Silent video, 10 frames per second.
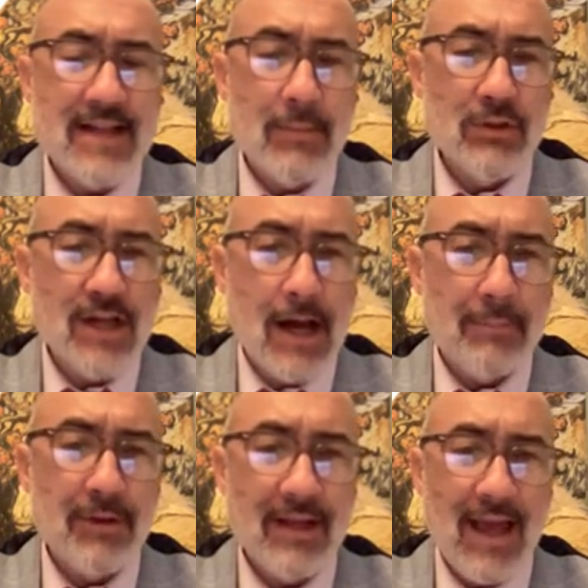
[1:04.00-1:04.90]

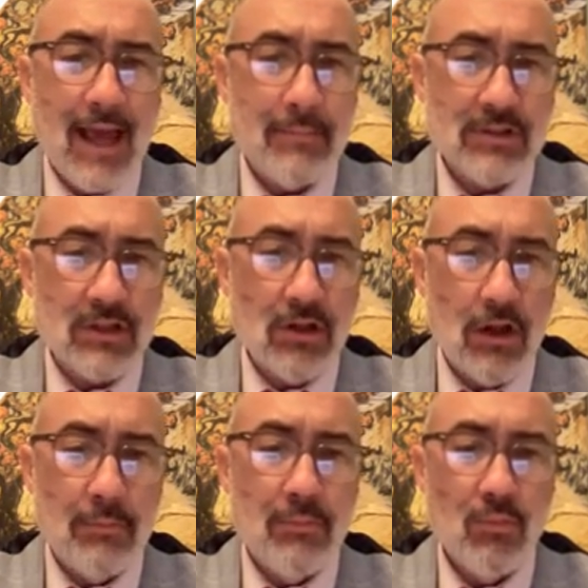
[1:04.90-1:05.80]
Tabletop Games
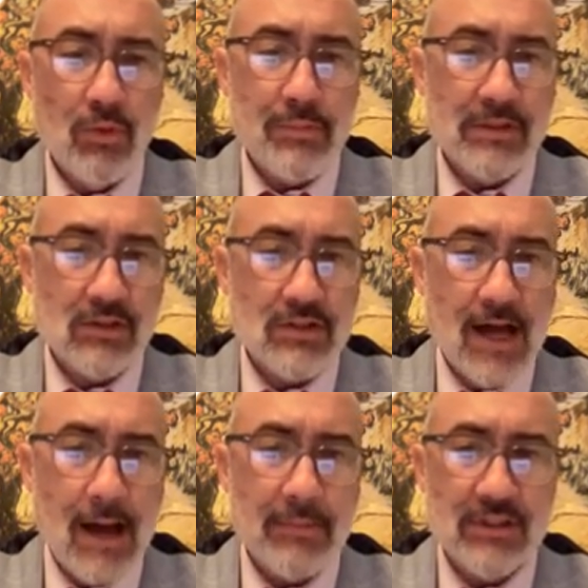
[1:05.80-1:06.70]
Club with Mr.
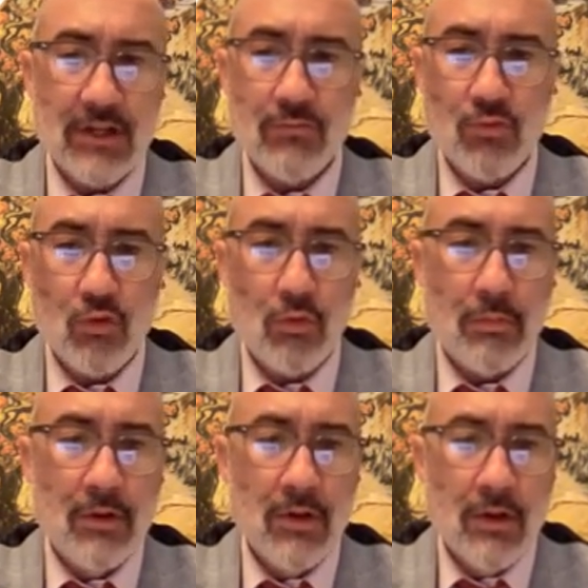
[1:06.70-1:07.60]
Thomas in
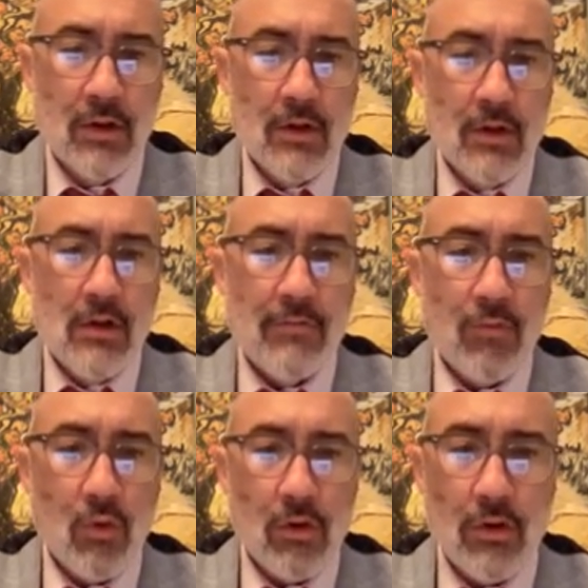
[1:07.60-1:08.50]
room
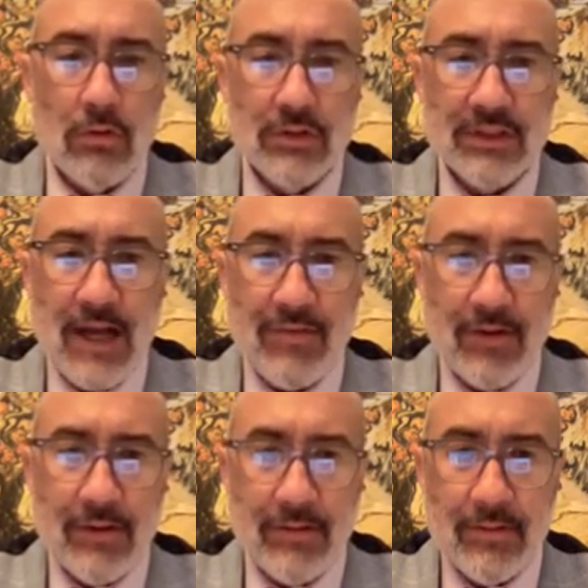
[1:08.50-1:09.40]

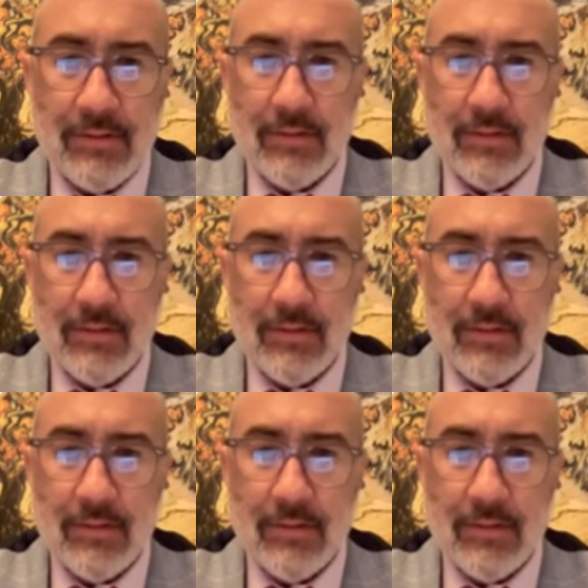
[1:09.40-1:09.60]
407.